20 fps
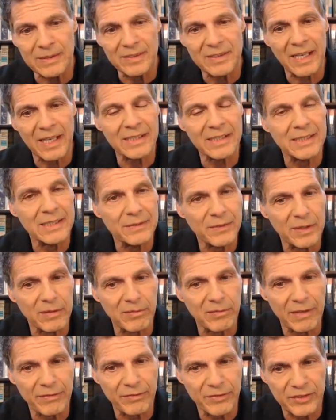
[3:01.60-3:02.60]
scientific
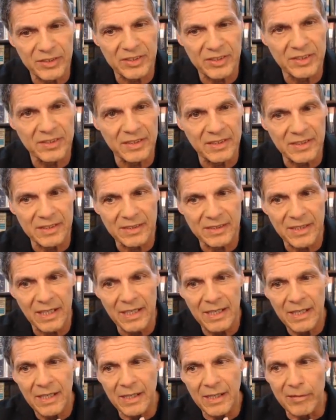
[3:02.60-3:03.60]
references to these
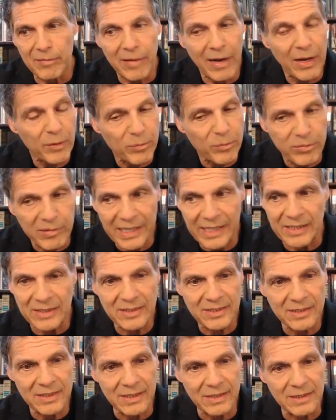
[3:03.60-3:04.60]
groundbreaking
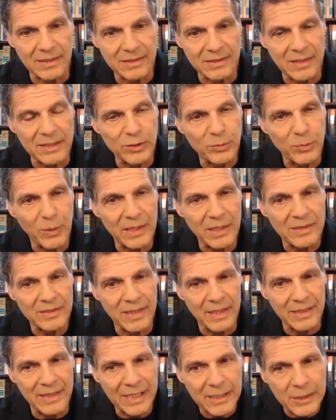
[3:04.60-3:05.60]
studies, as well as
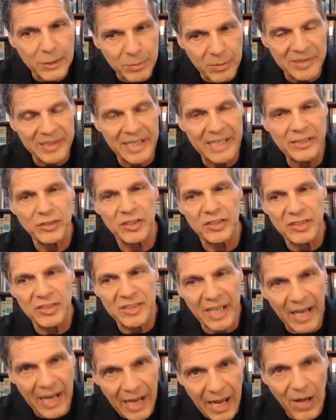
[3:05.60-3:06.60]
an explanation as to
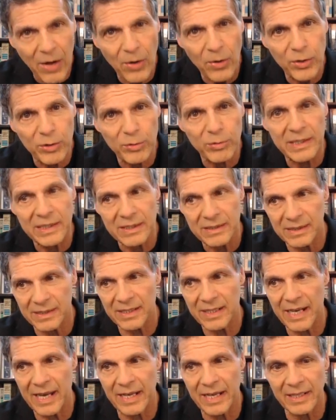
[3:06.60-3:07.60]
how green tea
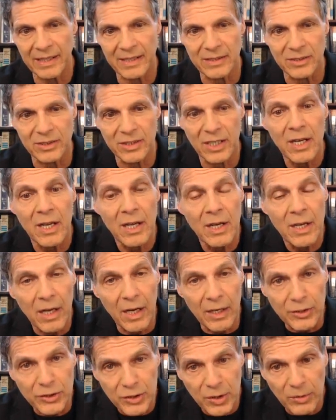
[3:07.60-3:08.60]
catechins
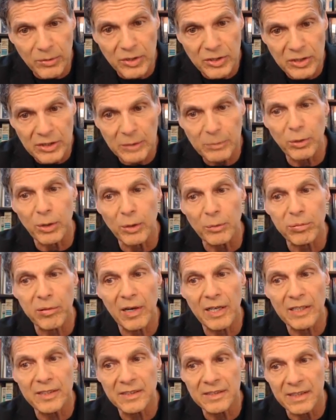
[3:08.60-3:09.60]
are shown to support
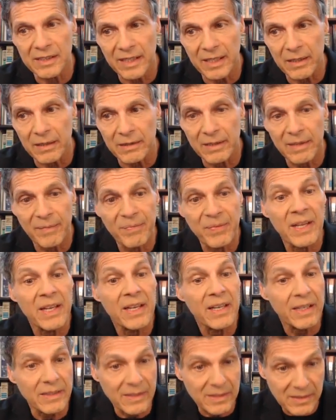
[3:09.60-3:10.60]
prostate health
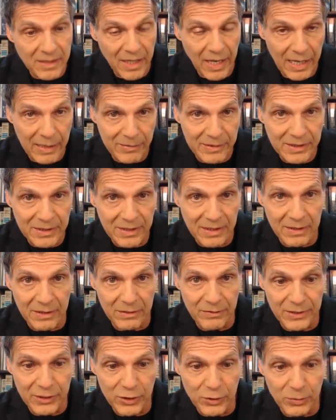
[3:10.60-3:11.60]
in these high-risk
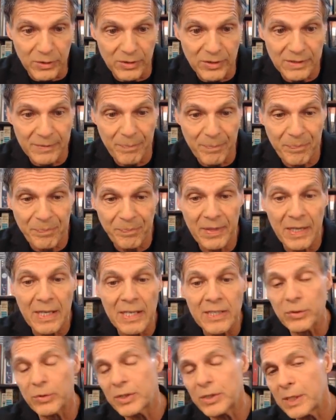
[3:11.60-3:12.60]
individuals.
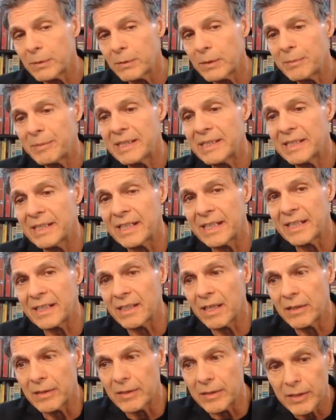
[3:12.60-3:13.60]
So until we meet again,
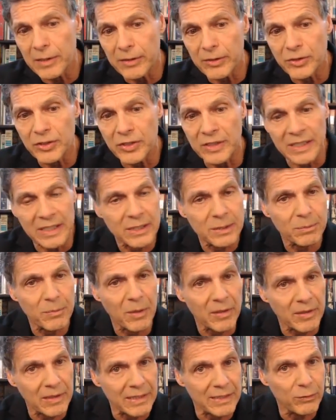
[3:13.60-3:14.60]
I'll encourage you to eat
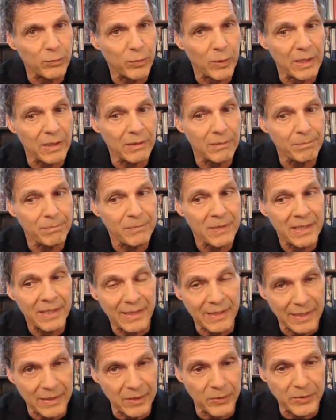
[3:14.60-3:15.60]
smart, live well,
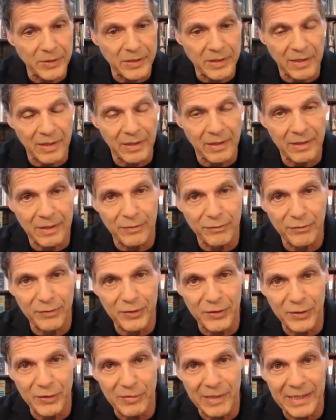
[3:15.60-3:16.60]
and I know you're going to look and
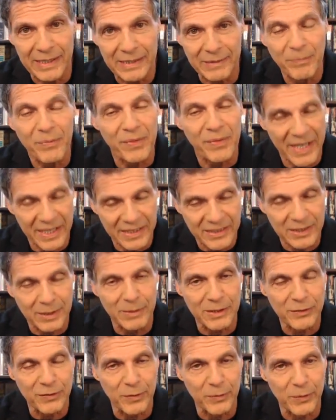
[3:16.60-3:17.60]
feel great. Thanks so
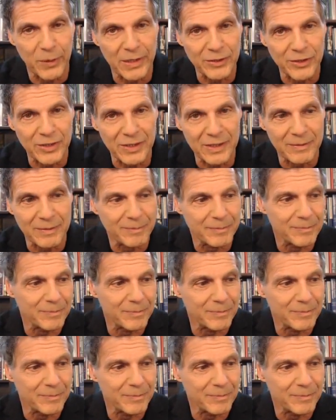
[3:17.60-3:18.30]
much for watching.